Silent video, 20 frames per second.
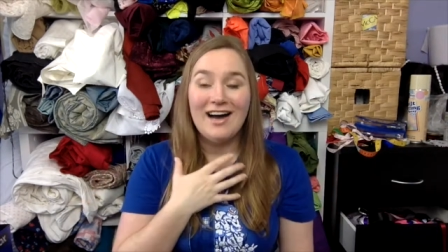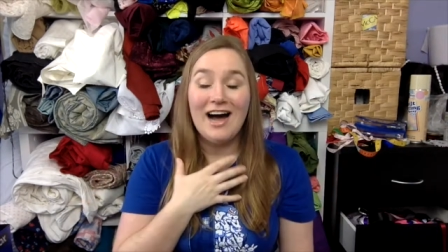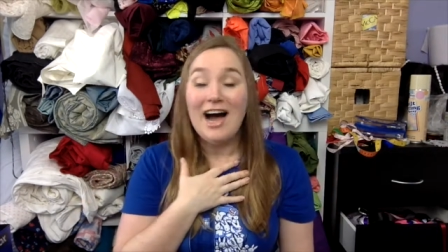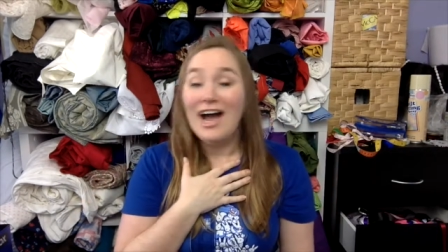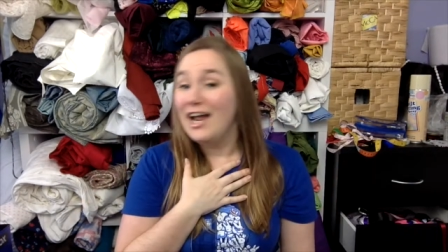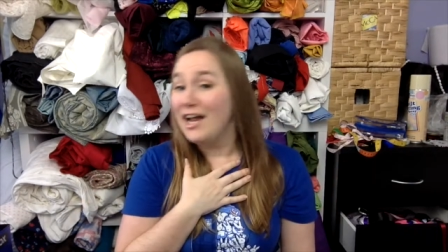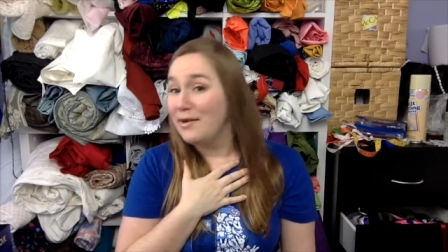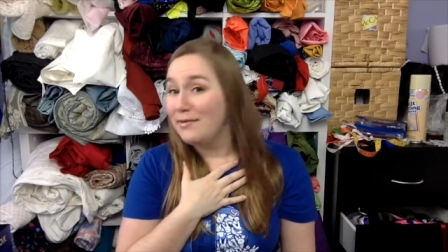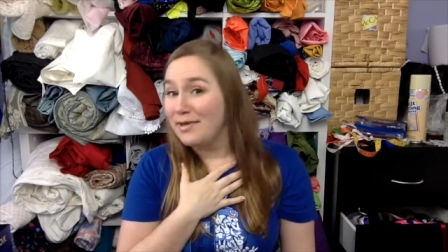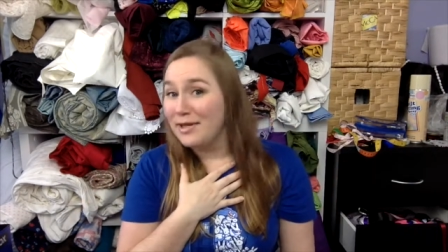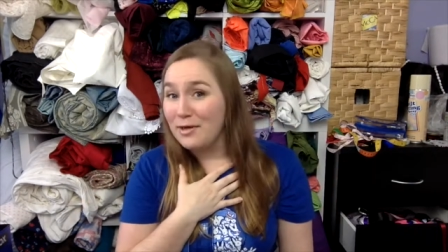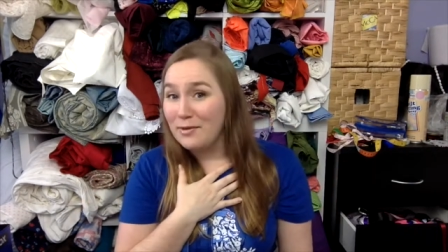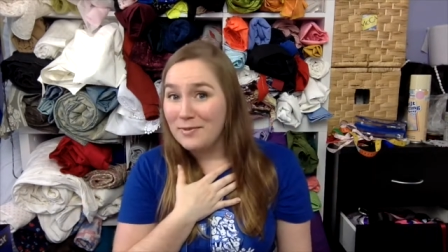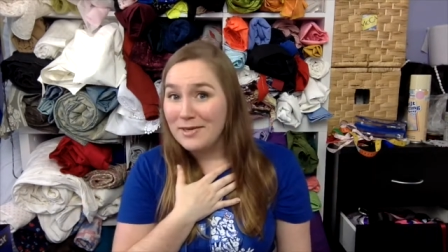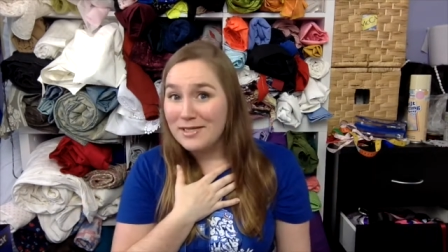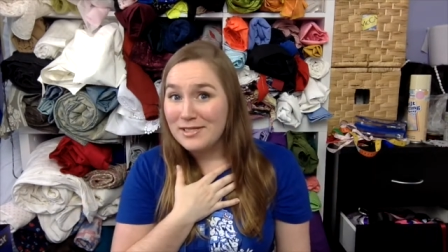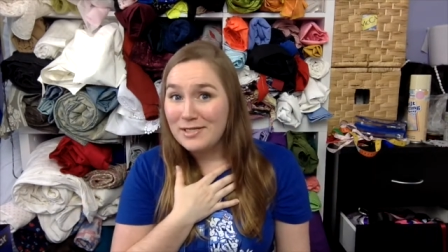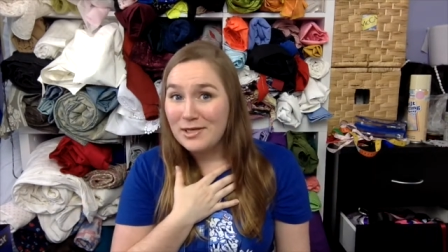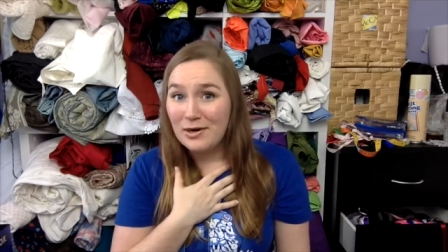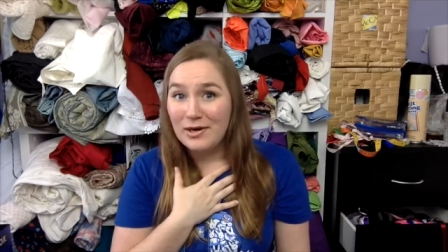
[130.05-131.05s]
I am a little
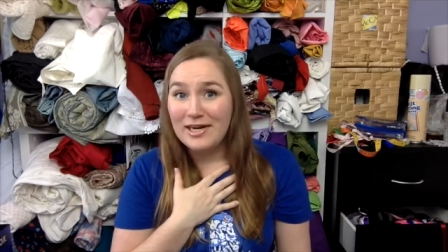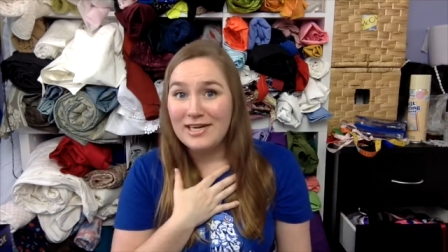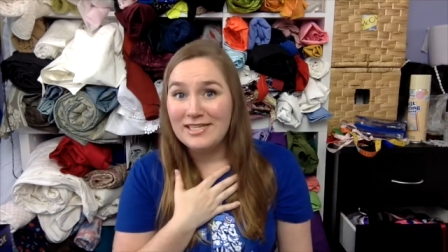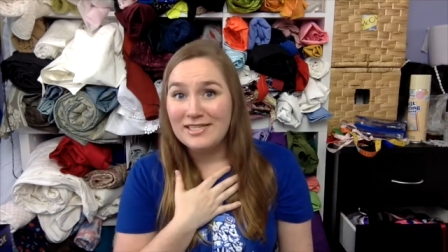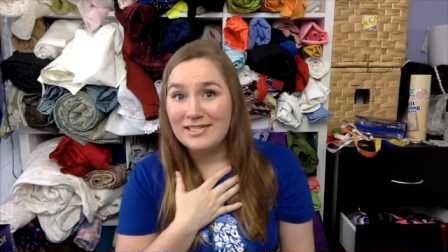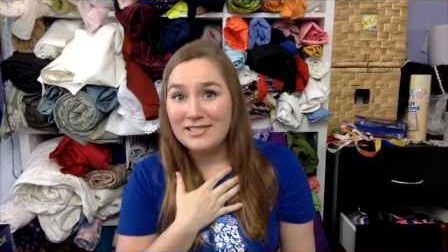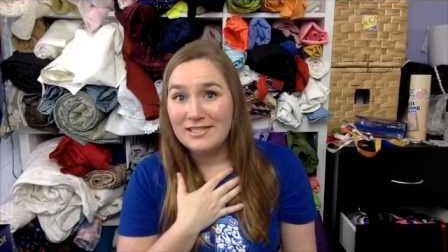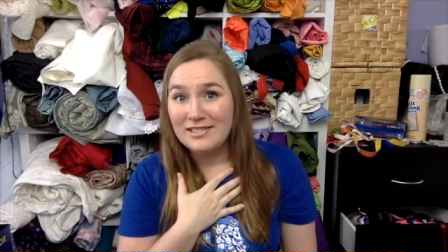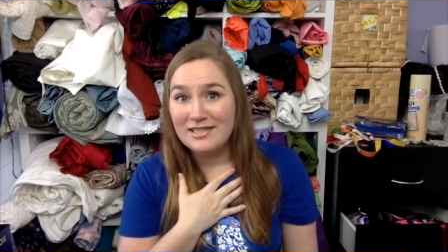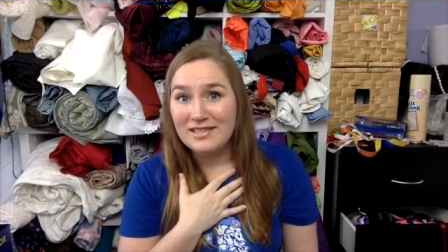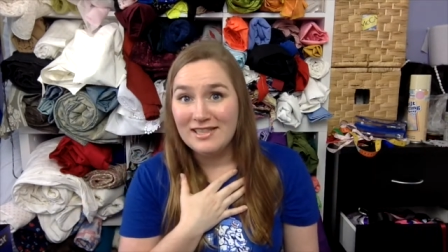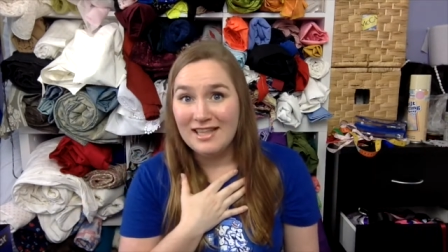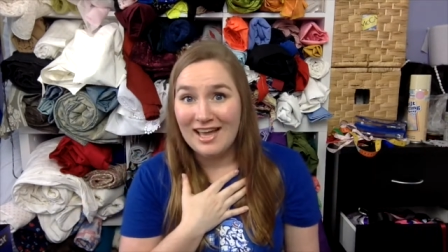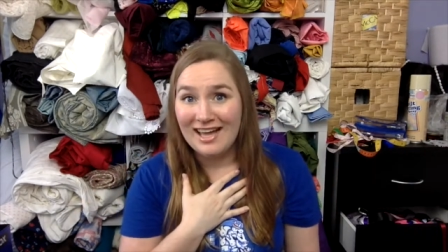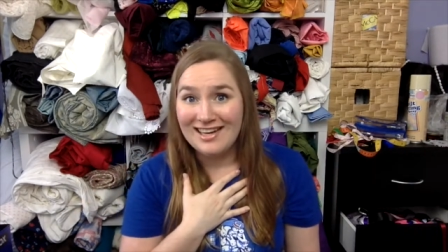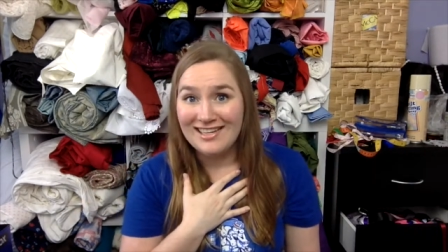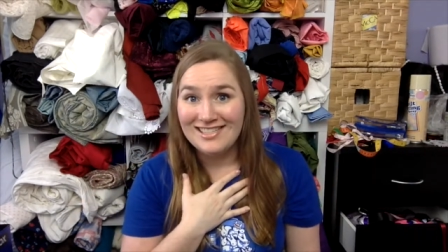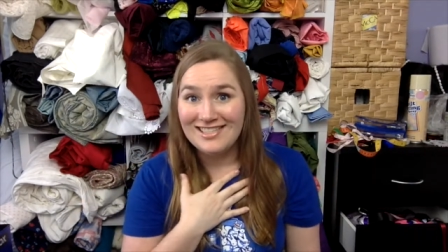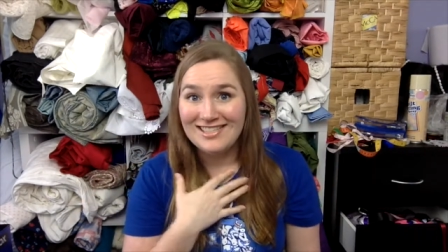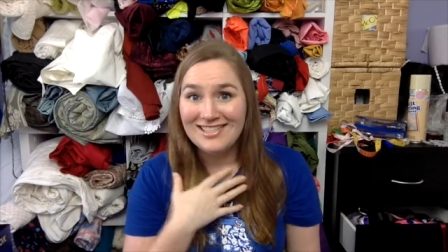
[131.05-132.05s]
bit sorry
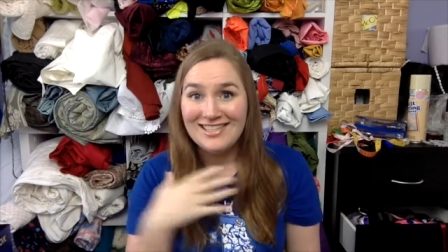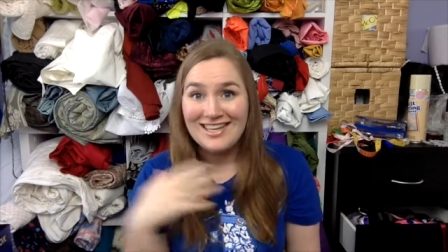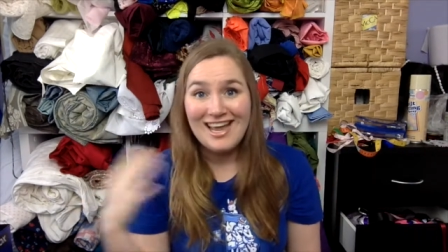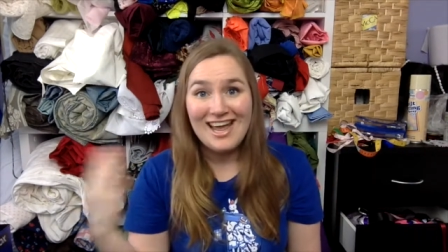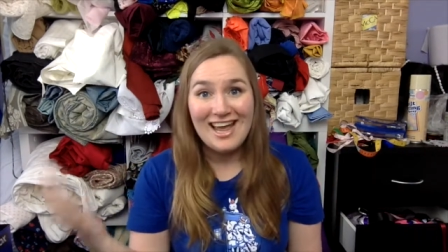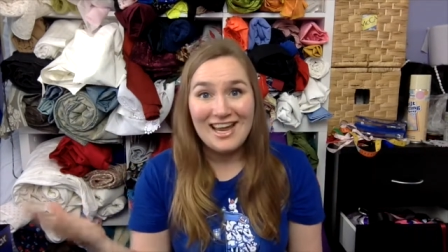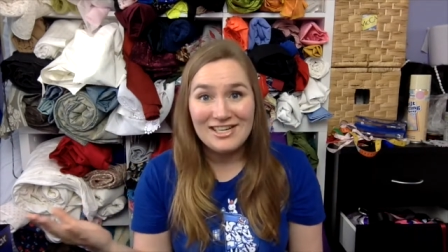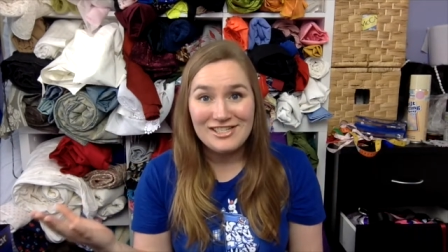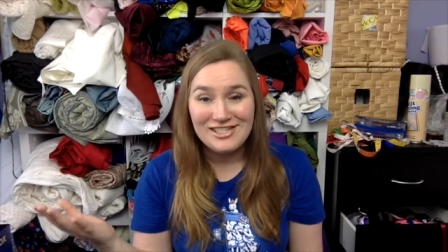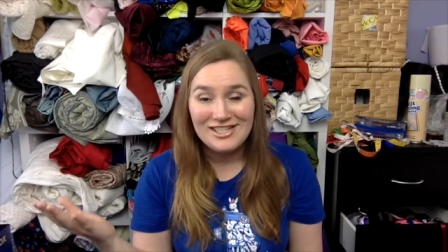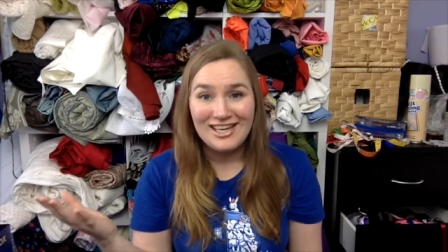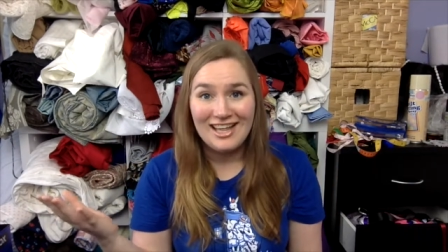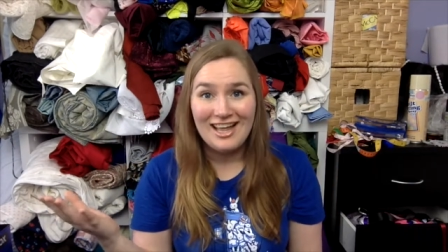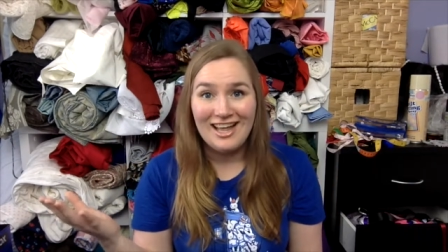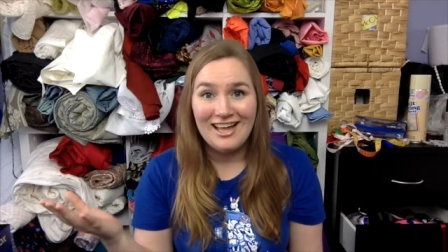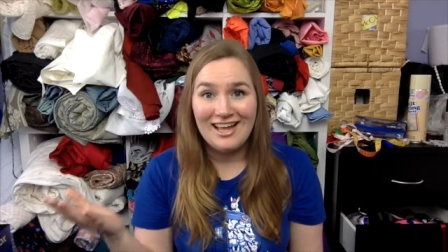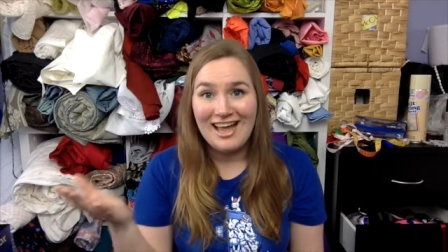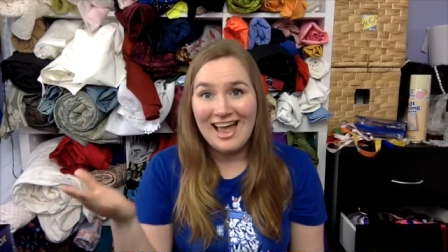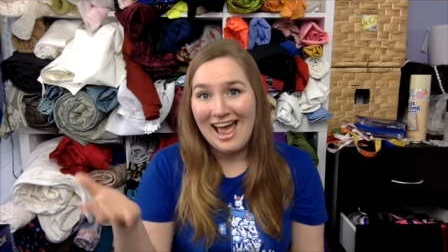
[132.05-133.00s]
that Angela,